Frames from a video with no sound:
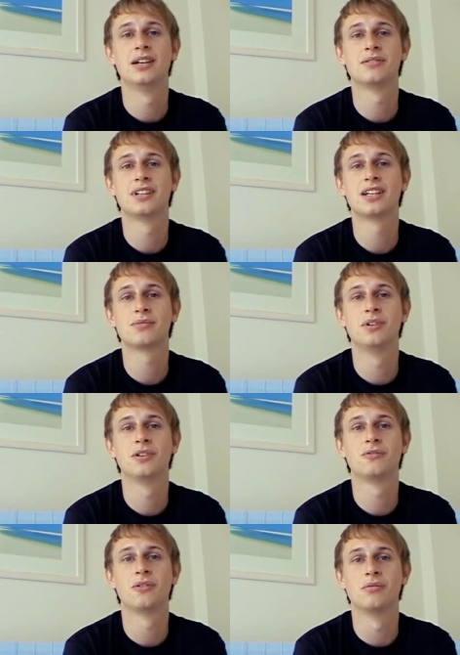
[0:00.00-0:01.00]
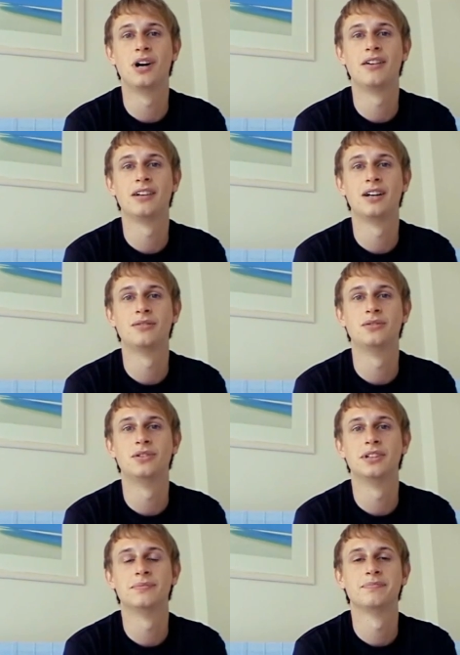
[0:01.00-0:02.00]
so that's worked for a while now
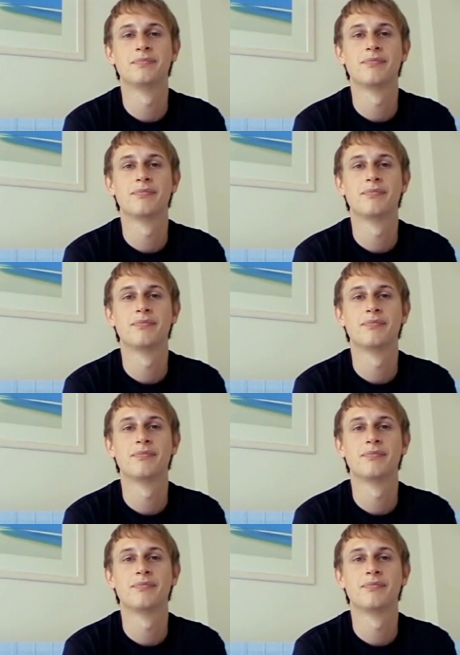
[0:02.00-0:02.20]
for them.